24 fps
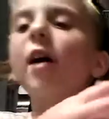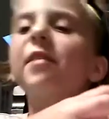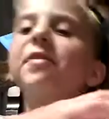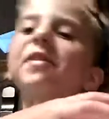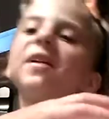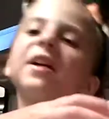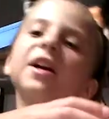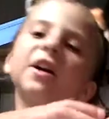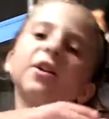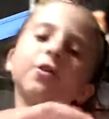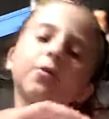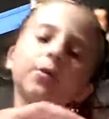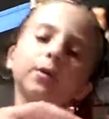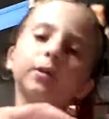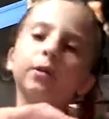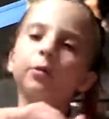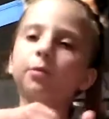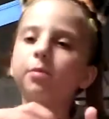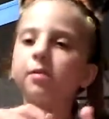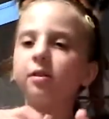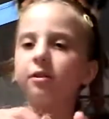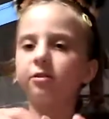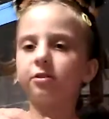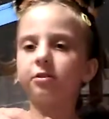I think I know what the
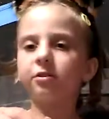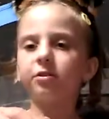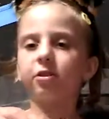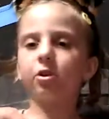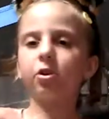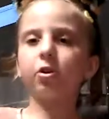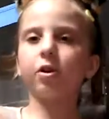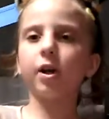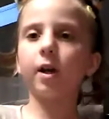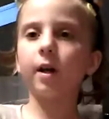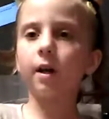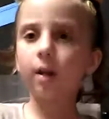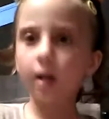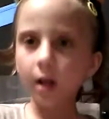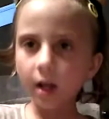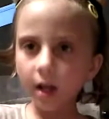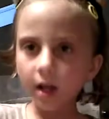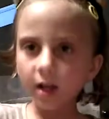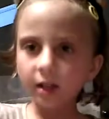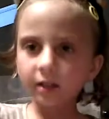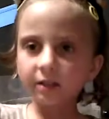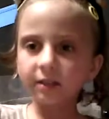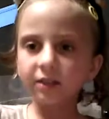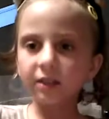LPS are. Okay.
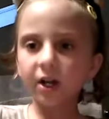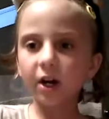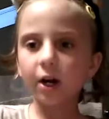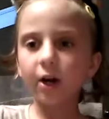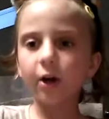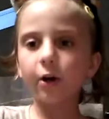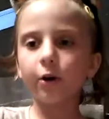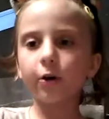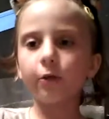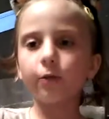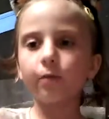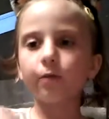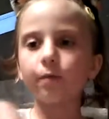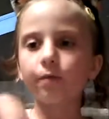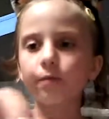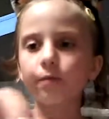So